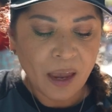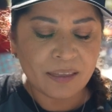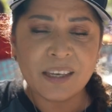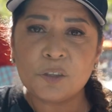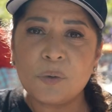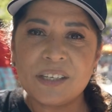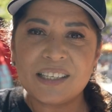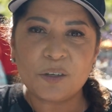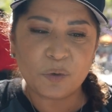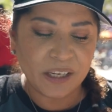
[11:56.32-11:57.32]
This one
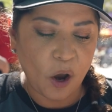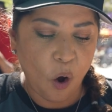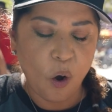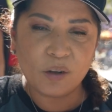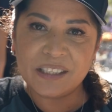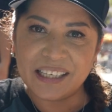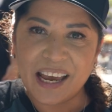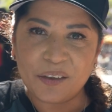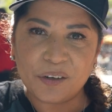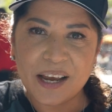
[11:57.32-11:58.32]
doesn't really hold
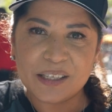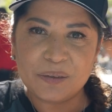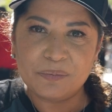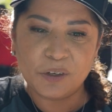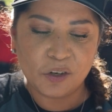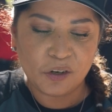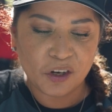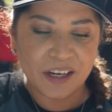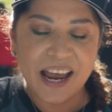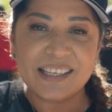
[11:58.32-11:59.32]
together as
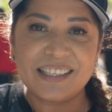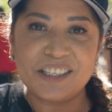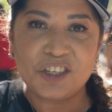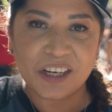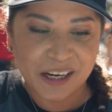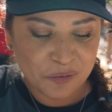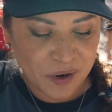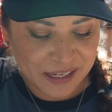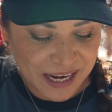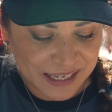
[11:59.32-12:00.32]
good as the chicken
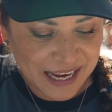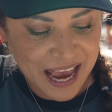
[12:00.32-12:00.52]
one does.